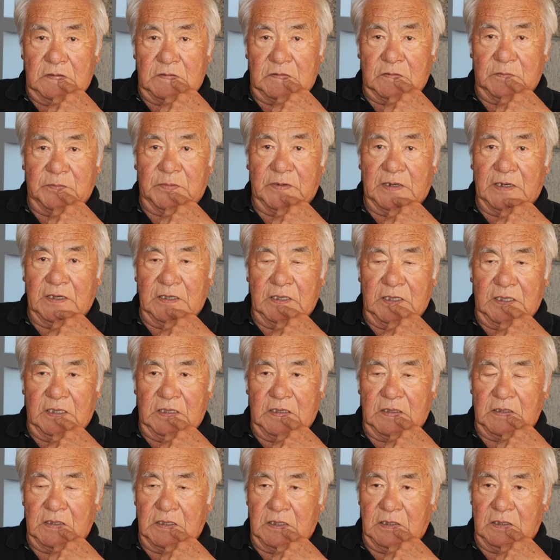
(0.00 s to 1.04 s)
to buy
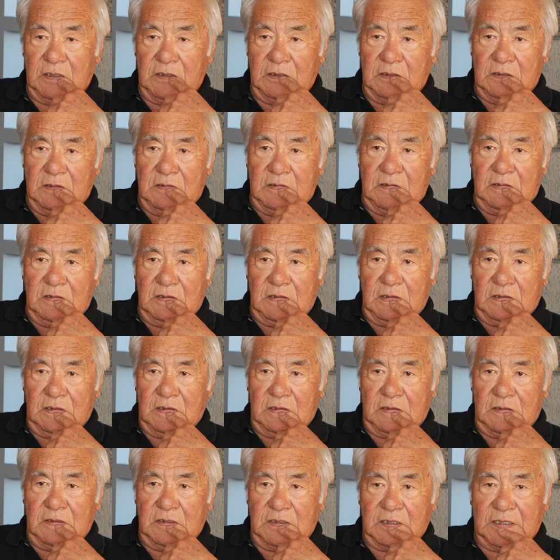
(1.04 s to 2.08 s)
a, uh,
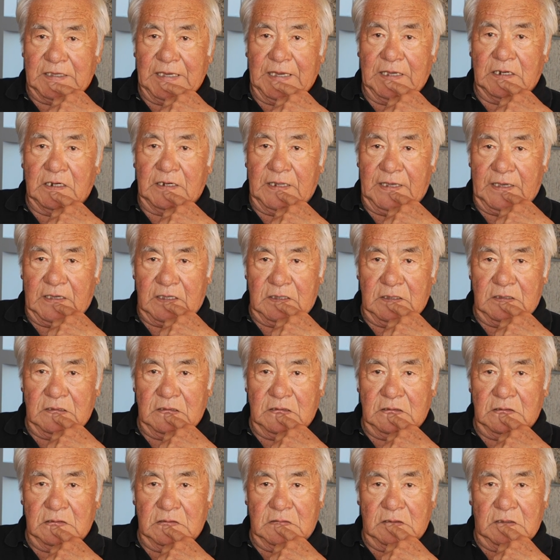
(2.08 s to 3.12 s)
uh, a Cadillac,
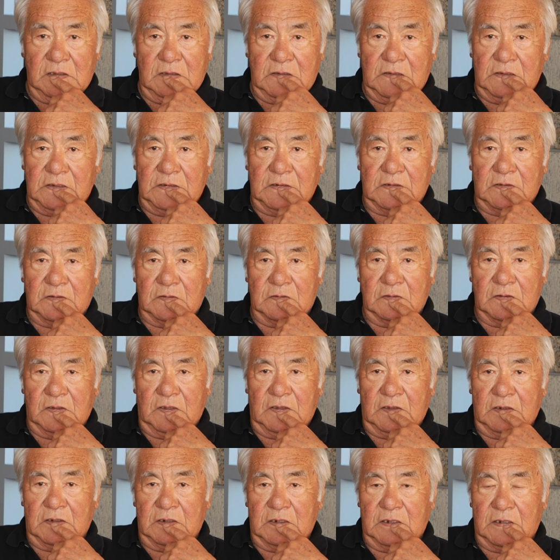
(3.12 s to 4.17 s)
you know,
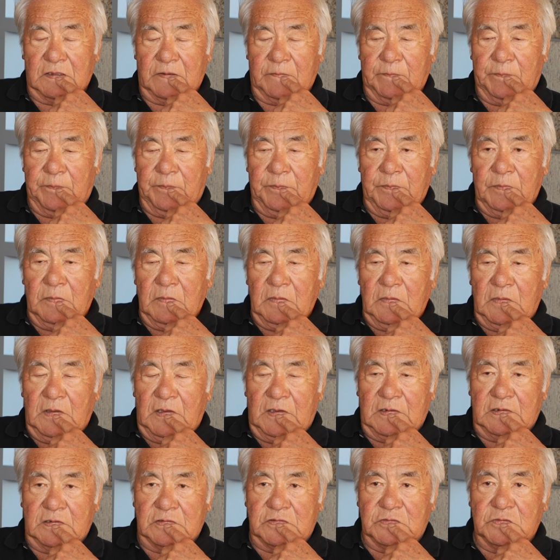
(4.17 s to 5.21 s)
and
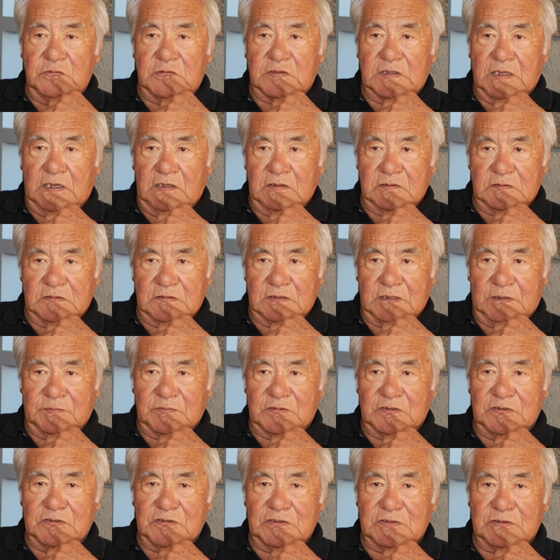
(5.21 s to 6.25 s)
and the two thousand I'm
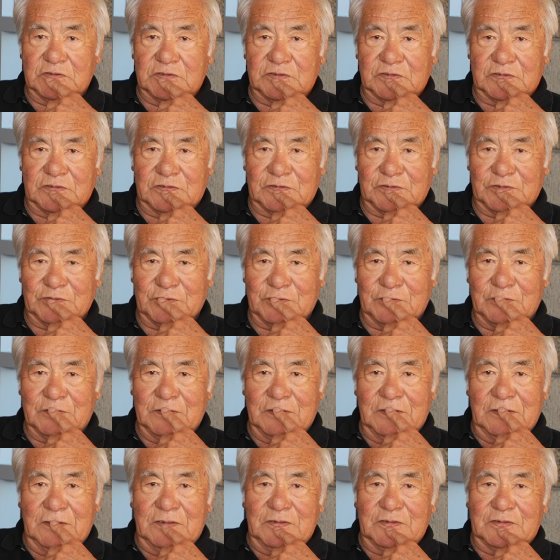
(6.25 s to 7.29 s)
going to use to
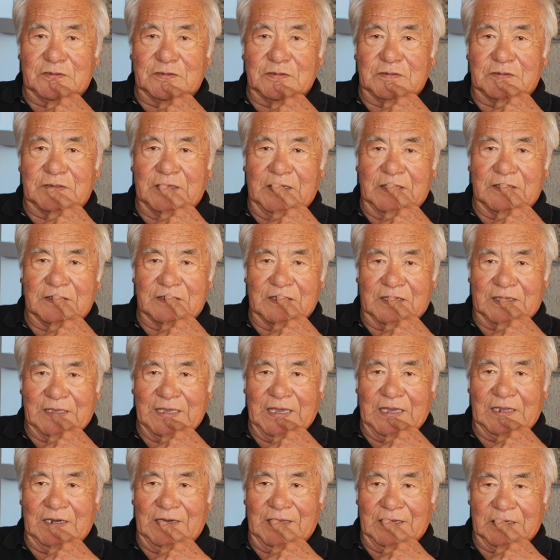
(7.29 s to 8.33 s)
to take the
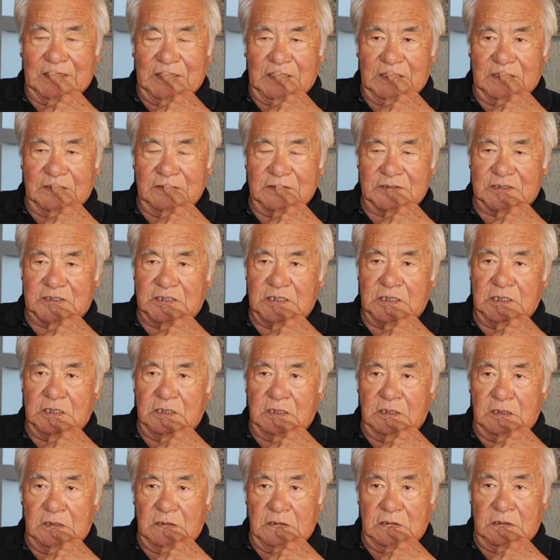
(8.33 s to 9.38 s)
Cadillac out of the
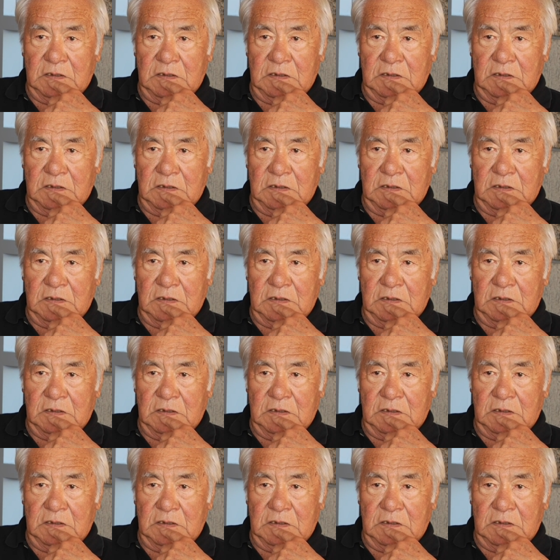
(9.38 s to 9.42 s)
sea,